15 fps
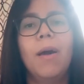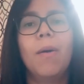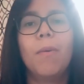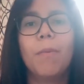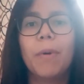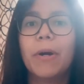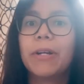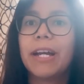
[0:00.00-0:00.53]

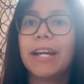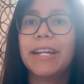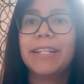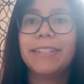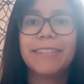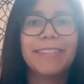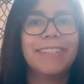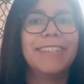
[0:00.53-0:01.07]
Well,
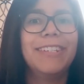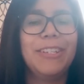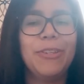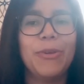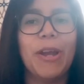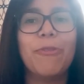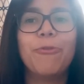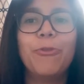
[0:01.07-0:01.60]
guys,
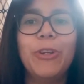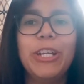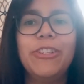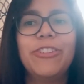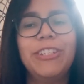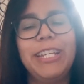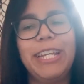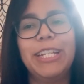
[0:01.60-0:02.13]
you have
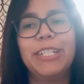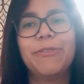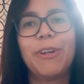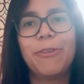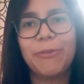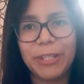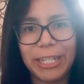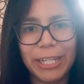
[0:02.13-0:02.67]
reached the end of
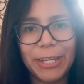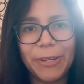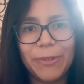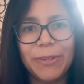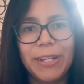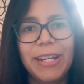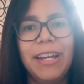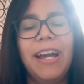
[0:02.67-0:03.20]
our video.